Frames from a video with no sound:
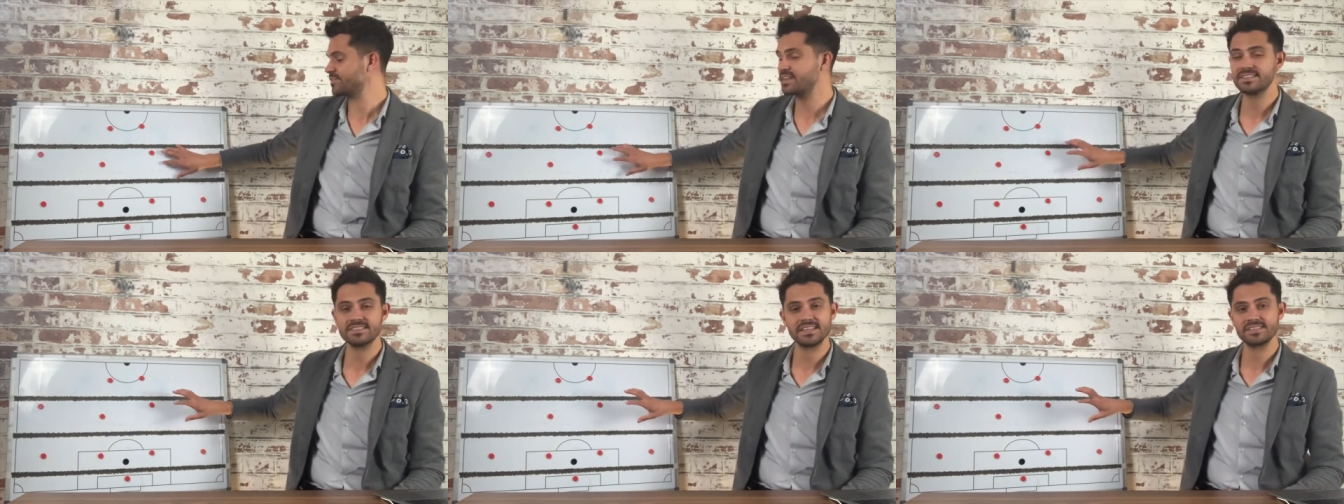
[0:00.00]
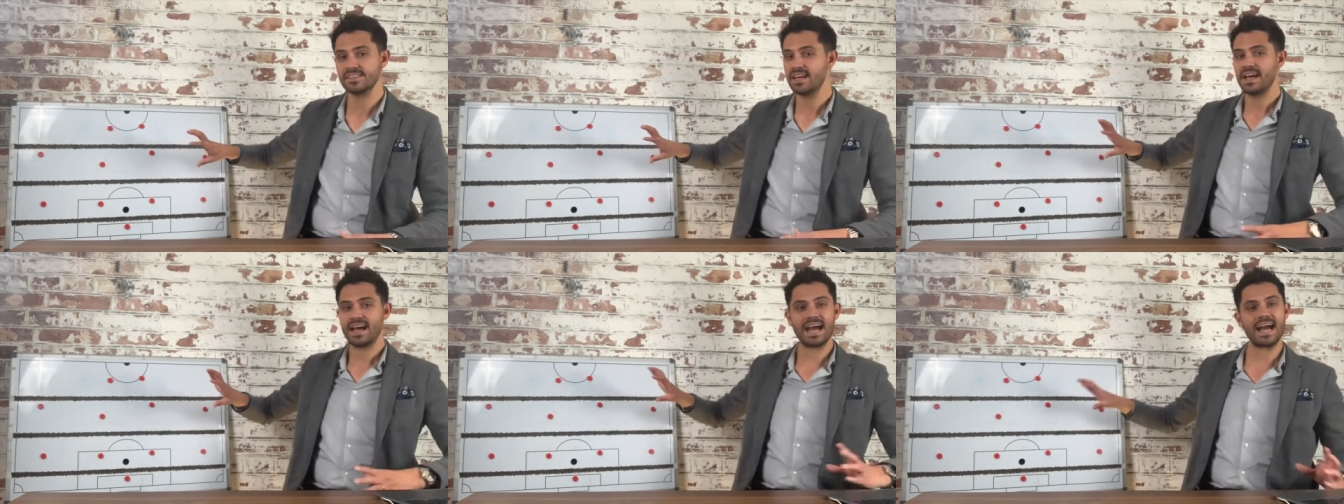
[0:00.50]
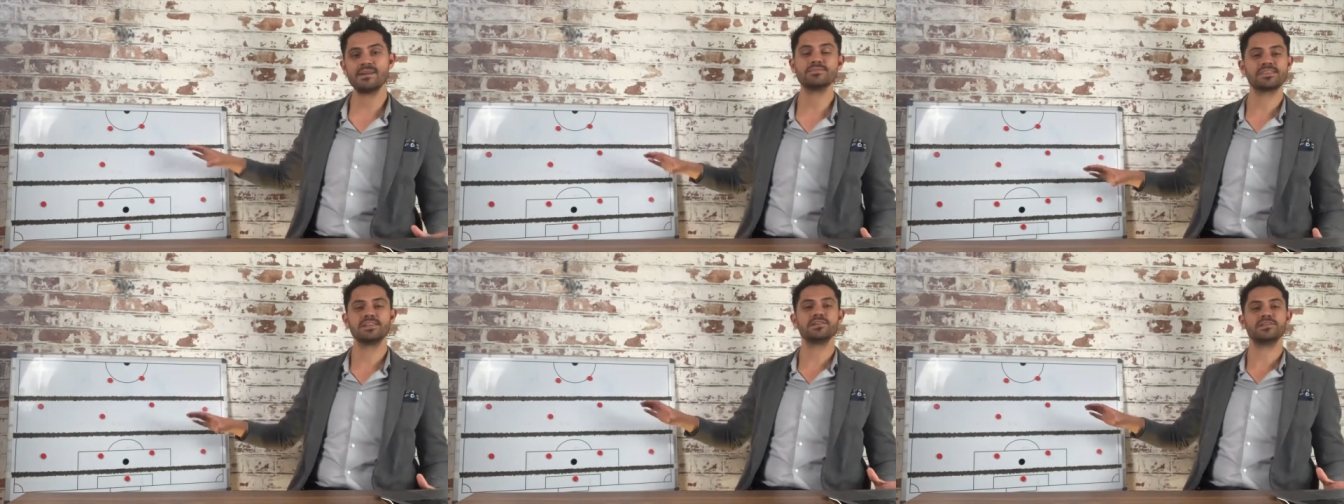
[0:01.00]
This is
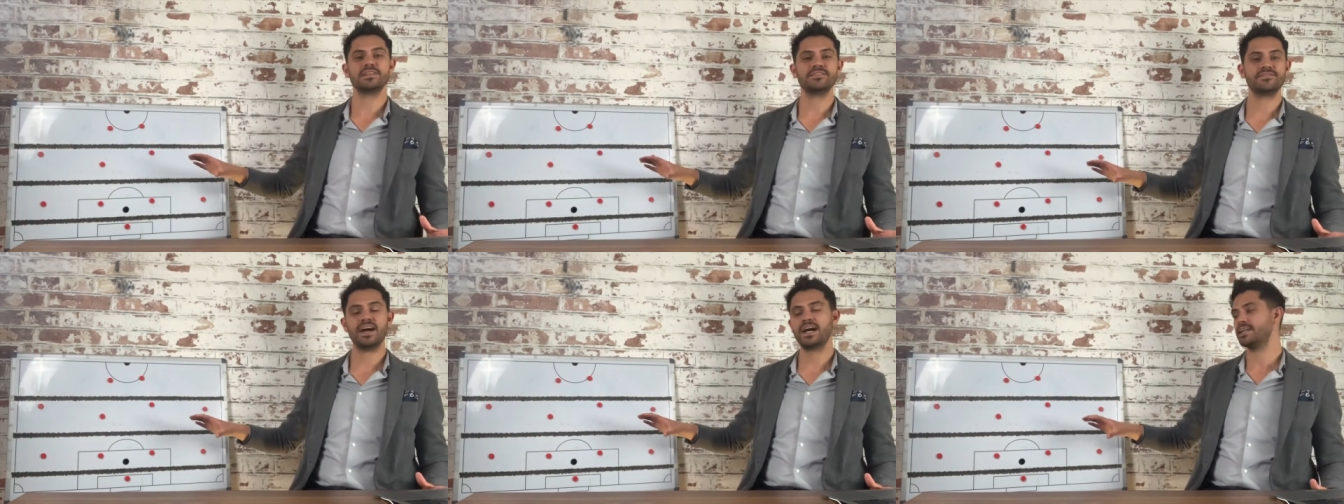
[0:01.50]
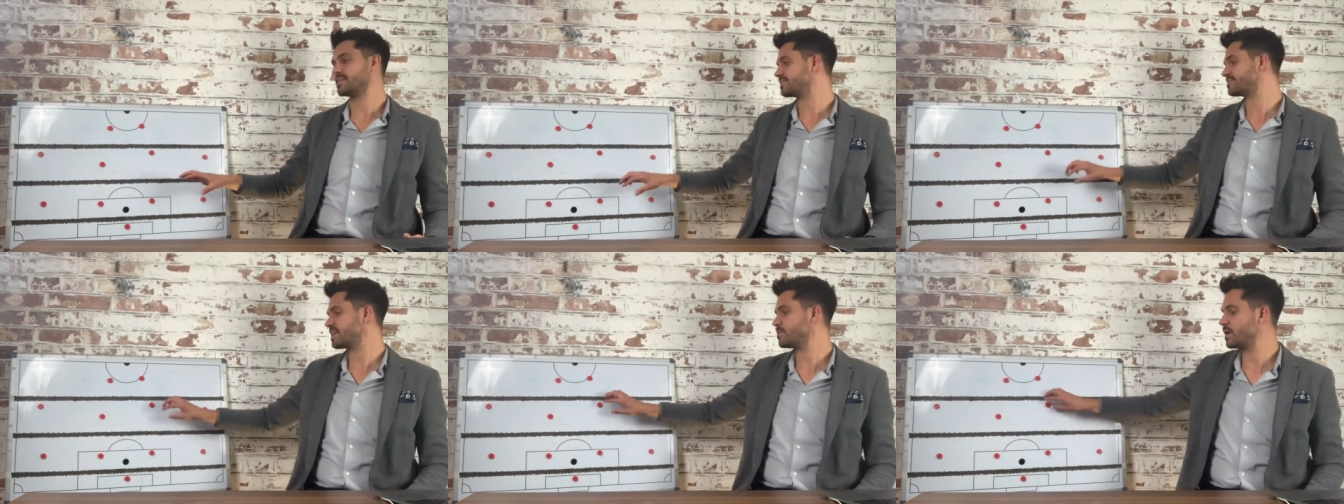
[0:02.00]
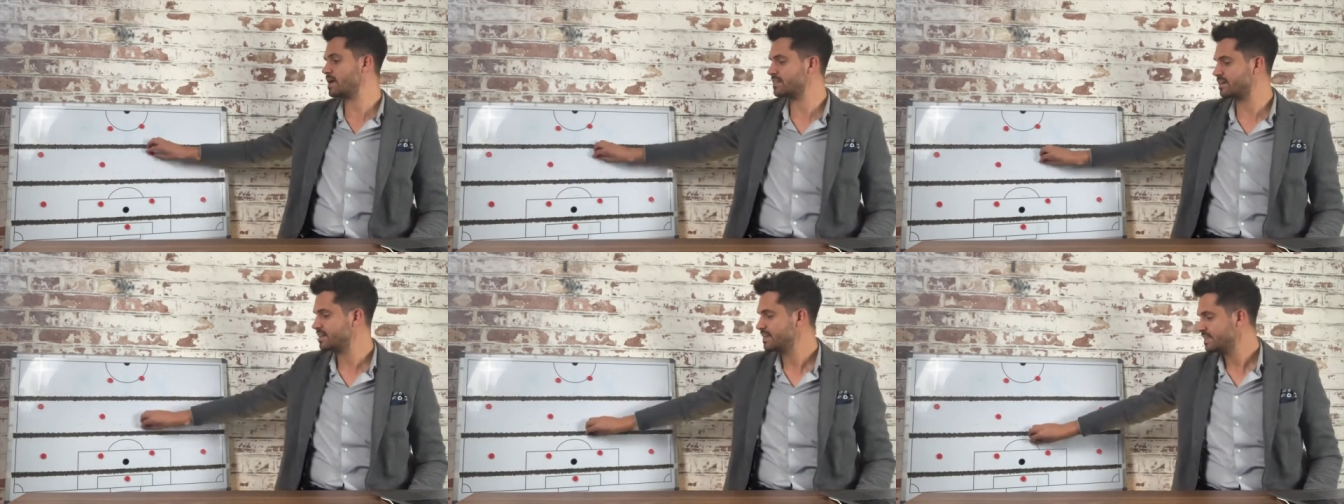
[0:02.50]
absolutely fine, in the same way
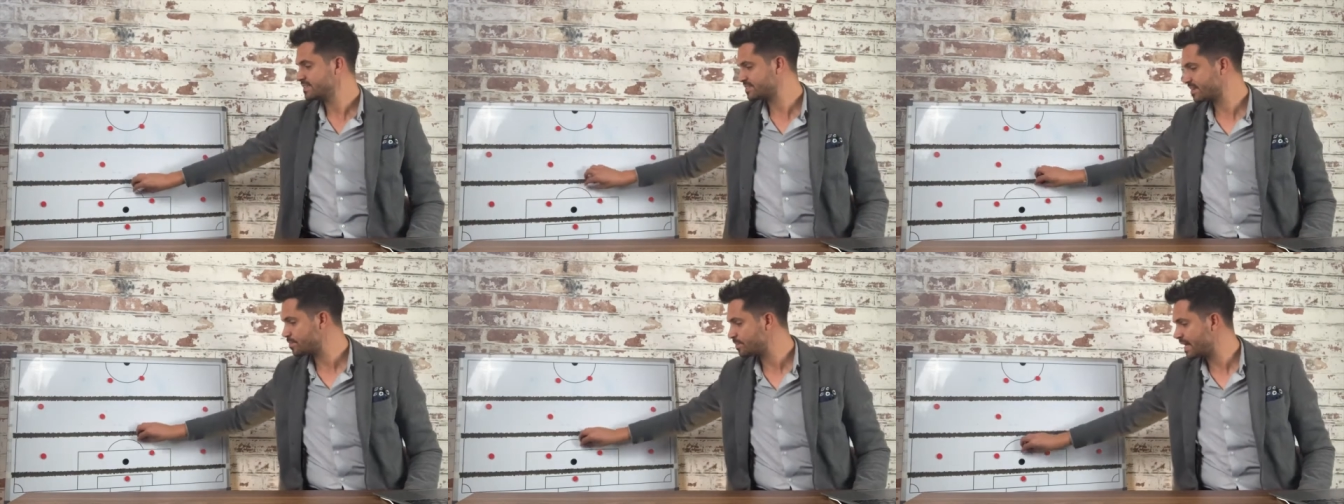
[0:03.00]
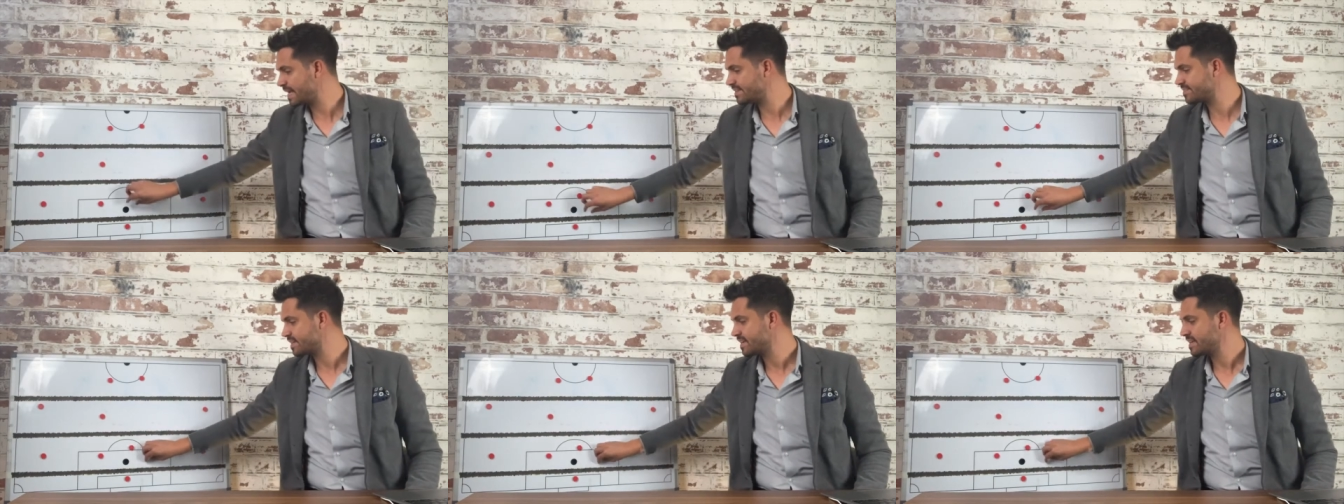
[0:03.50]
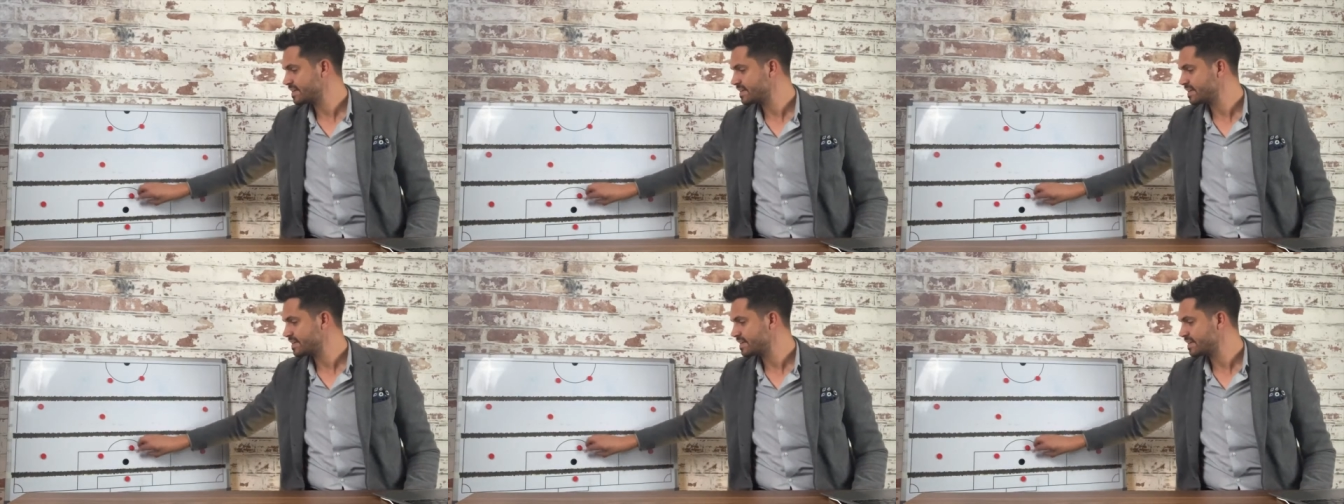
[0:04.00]
that some players